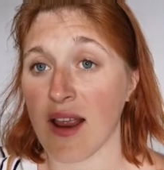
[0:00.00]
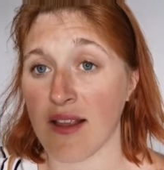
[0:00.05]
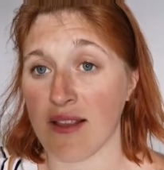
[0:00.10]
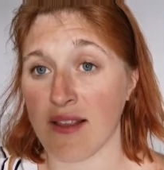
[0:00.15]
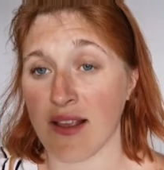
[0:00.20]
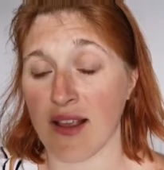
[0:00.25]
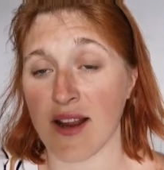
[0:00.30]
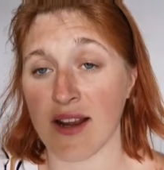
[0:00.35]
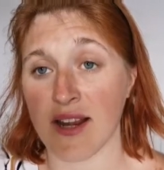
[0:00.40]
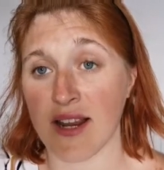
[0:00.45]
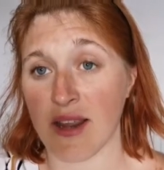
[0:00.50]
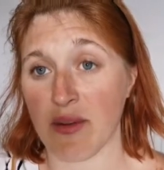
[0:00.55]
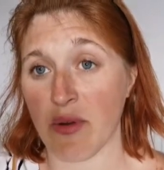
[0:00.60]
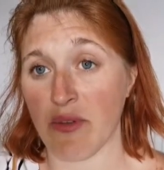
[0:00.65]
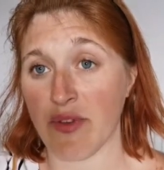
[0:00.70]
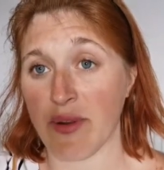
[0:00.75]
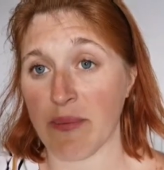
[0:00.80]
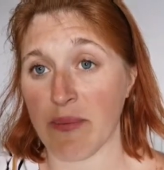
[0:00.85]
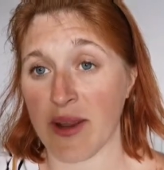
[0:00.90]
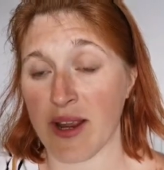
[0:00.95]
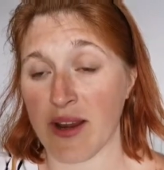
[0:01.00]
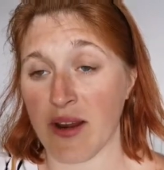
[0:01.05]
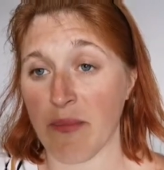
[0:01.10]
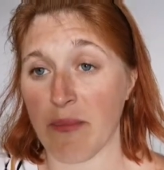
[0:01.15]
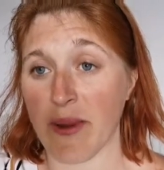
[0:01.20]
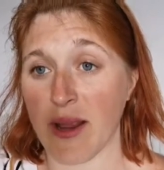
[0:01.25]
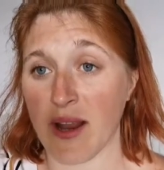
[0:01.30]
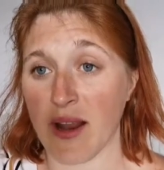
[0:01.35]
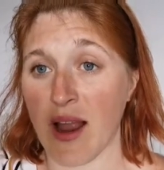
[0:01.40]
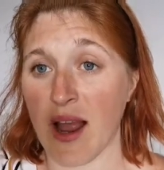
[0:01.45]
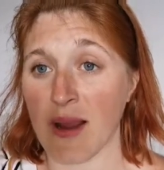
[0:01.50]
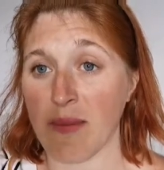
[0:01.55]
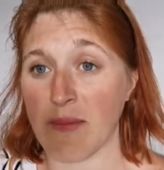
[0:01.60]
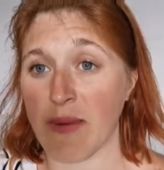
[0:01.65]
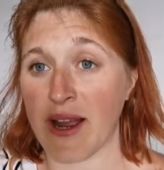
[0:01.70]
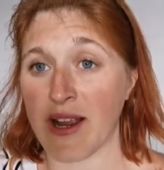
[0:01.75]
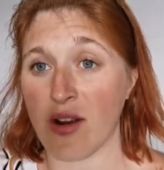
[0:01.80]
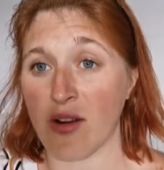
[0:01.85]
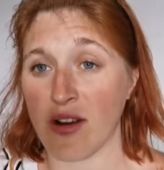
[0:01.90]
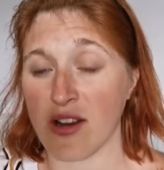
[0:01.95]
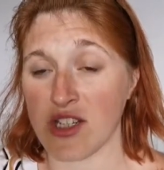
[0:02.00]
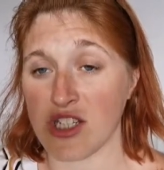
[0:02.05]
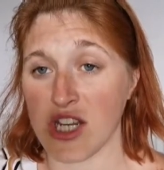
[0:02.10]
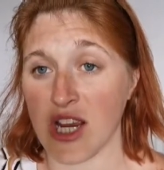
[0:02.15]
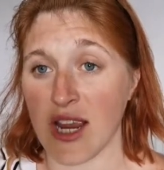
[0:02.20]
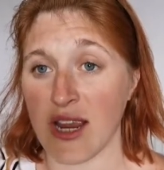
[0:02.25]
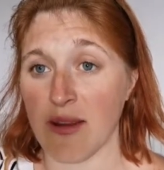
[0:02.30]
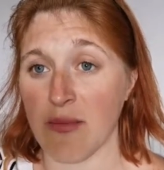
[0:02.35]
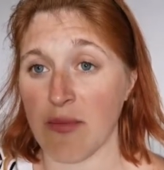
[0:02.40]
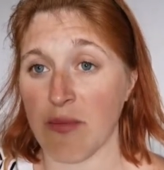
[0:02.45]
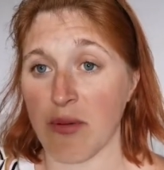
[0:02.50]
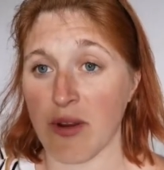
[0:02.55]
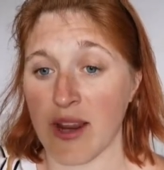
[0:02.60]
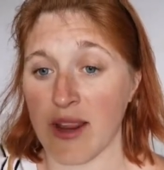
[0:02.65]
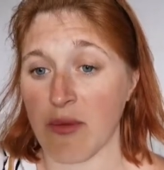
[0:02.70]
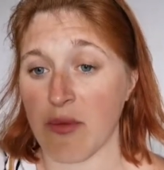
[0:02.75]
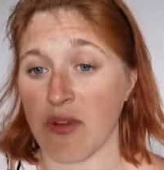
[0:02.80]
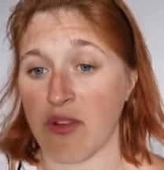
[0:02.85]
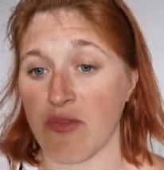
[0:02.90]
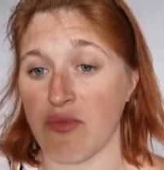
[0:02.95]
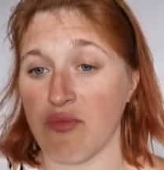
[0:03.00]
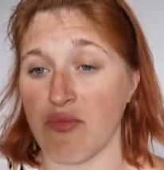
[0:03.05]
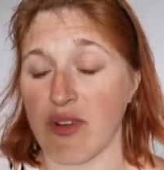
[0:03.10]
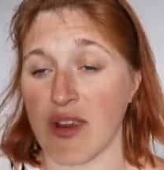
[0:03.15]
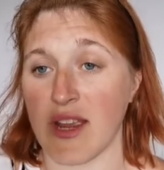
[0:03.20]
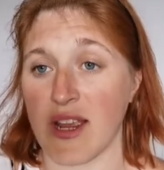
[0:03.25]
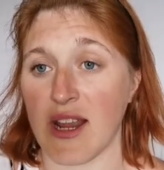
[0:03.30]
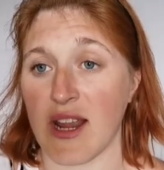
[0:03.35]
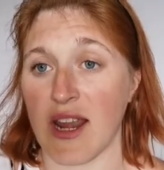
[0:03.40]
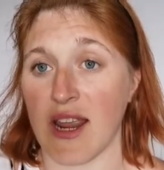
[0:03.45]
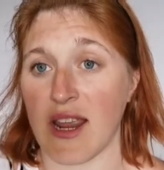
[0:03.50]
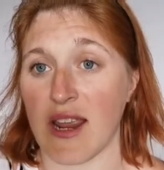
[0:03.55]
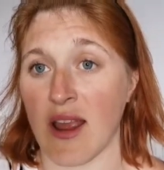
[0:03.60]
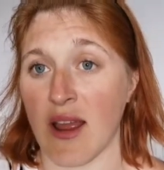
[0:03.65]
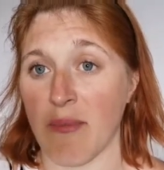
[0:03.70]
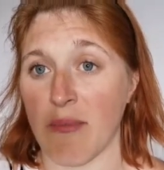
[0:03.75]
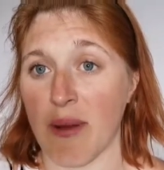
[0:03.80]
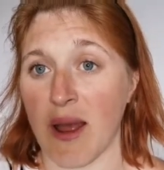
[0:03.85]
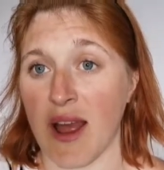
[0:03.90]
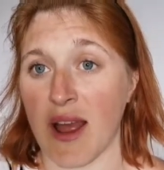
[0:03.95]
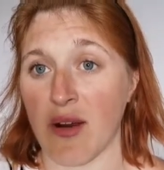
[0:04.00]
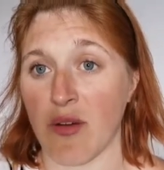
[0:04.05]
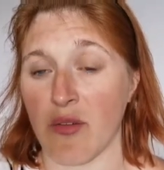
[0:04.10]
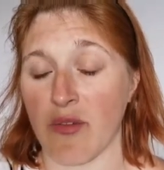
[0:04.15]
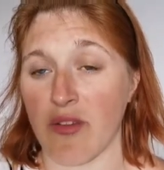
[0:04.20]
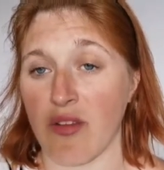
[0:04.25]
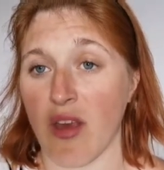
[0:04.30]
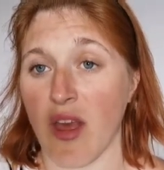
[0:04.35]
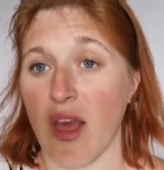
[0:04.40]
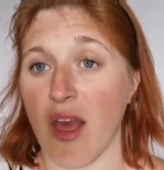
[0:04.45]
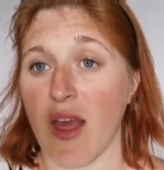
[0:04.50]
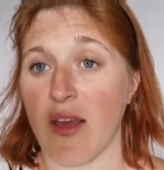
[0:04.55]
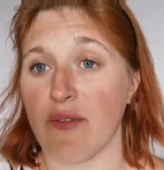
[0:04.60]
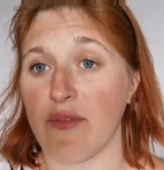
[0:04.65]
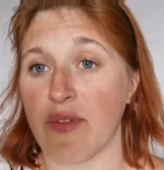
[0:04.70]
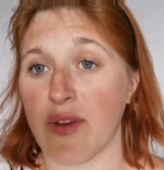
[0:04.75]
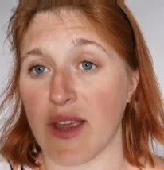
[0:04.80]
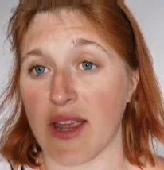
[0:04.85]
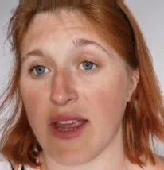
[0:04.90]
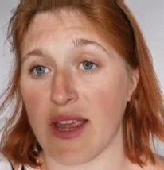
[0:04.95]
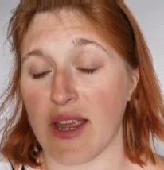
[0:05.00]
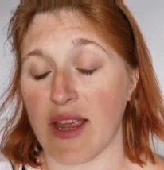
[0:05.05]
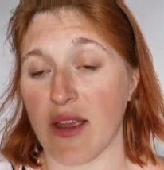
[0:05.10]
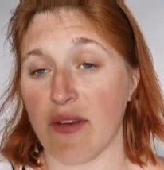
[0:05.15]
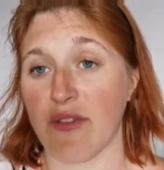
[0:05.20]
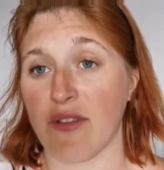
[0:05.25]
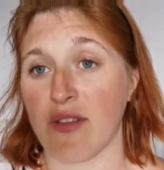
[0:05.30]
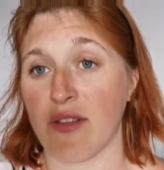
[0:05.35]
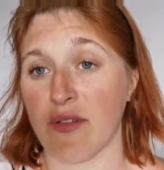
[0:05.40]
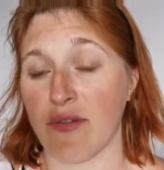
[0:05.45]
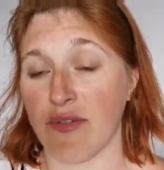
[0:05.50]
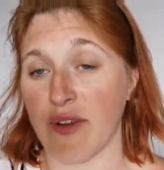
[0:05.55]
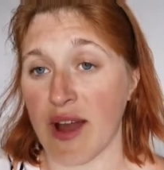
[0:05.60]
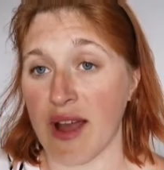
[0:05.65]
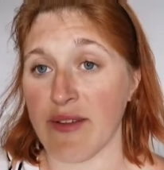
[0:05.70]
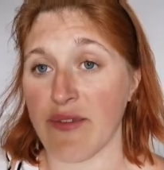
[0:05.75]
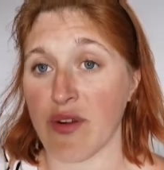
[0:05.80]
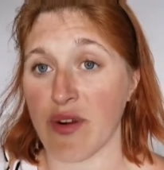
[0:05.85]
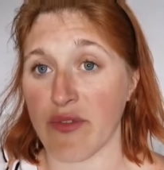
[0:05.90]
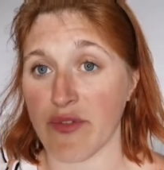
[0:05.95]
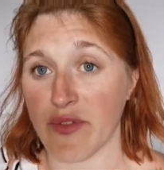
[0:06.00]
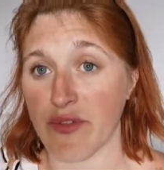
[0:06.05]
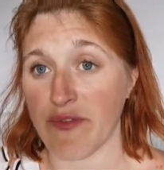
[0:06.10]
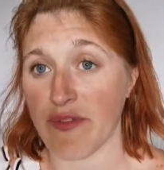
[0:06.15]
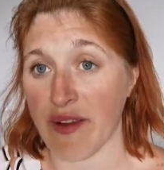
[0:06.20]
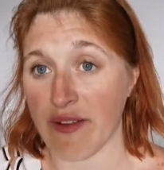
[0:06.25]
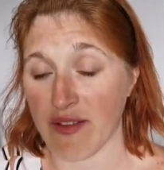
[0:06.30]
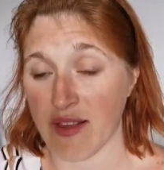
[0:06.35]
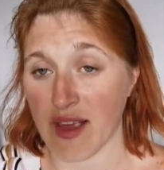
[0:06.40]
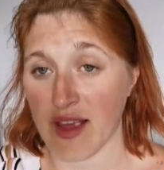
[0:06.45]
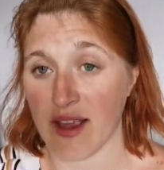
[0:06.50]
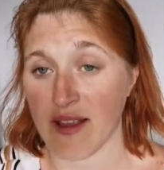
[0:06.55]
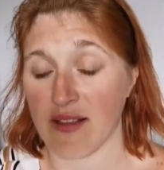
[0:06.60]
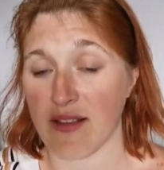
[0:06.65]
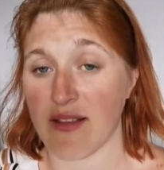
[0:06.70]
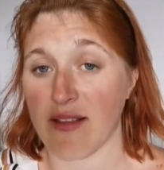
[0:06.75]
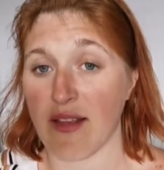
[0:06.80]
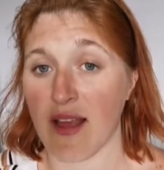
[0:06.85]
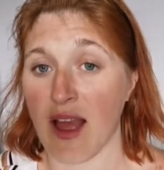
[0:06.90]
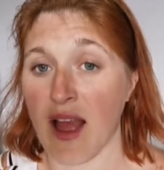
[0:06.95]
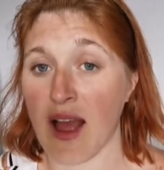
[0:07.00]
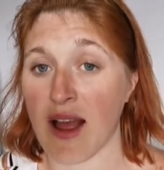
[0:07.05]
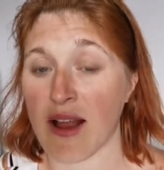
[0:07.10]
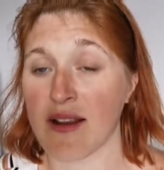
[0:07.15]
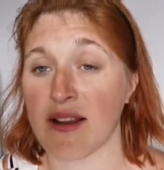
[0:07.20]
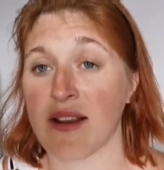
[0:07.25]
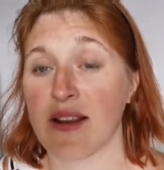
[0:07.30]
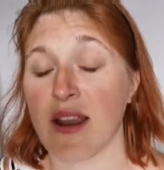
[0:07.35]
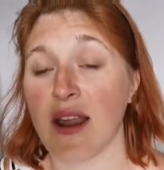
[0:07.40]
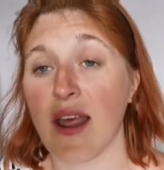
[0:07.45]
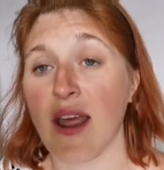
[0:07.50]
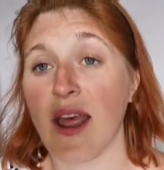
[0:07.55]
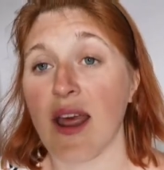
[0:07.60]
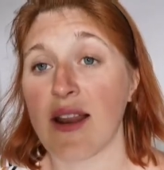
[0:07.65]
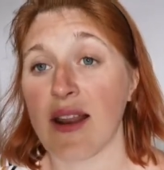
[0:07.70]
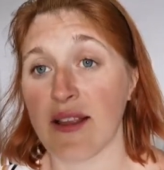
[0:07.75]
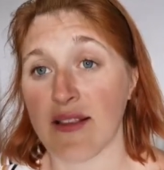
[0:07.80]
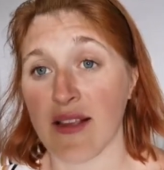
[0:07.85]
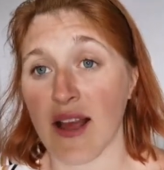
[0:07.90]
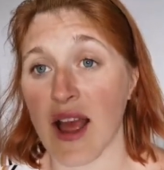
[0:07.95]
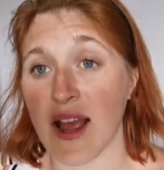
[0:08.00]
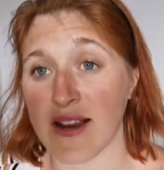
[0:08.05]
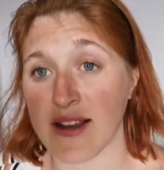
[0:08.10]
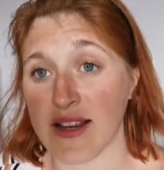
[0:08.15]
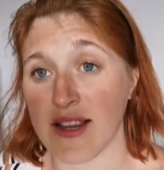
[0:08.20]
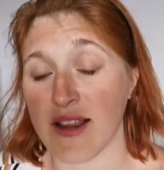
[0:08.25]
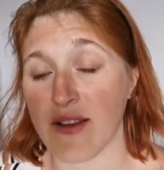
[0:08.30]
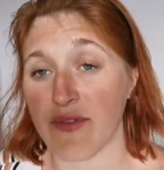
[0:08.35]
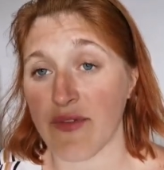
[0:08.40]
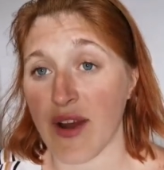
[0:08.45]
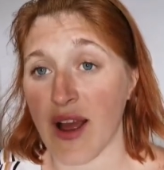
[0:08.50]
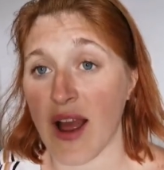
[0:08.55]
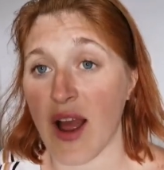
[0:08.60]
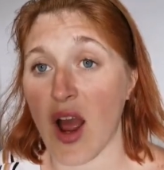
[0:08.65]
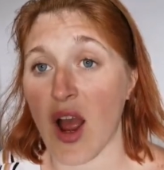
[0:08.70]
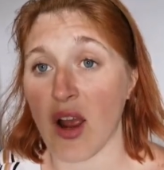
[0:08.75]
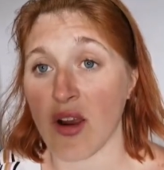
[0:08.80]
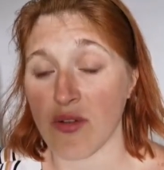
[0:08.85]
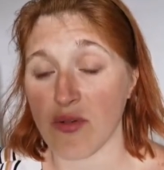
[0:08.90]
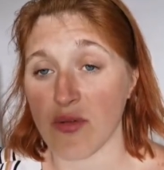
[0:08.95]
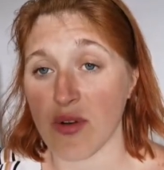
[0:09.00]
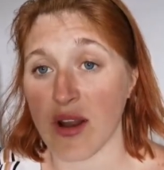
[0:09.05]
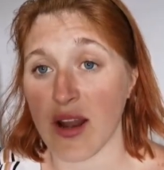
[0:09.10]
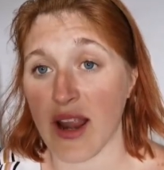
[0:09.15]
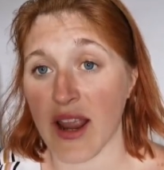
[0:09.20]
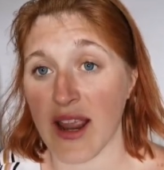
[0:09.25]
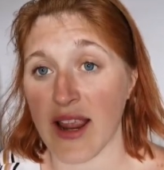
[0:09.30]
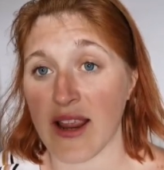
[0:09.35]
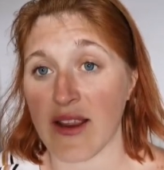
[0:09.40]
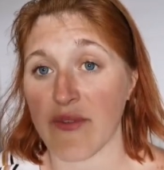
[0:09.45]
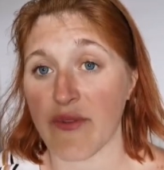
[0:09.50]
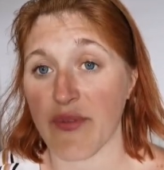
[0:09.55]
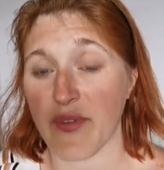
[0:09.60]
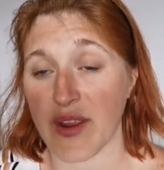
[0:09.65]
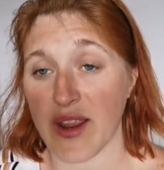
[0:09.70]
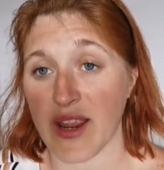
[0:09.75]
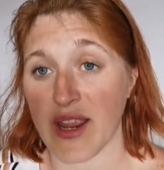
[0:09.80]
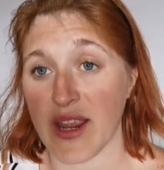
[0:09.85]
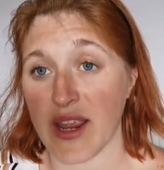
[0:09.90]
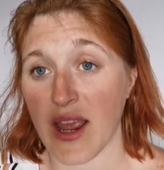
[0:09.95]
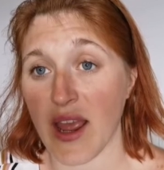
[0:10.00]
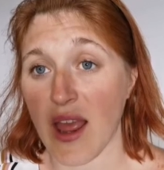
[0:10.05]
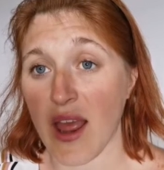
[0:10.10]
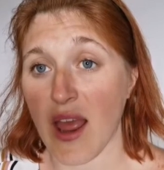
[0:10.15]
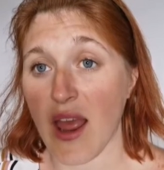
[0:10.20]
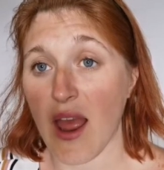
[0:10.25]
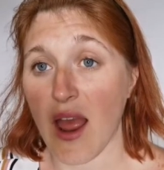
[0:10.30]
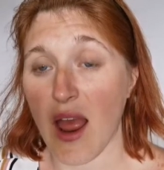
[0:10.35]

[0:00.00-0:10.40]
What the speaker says: It's the idea of it being a bit like biology, but it was really about the survival of the fittest and this idea that only the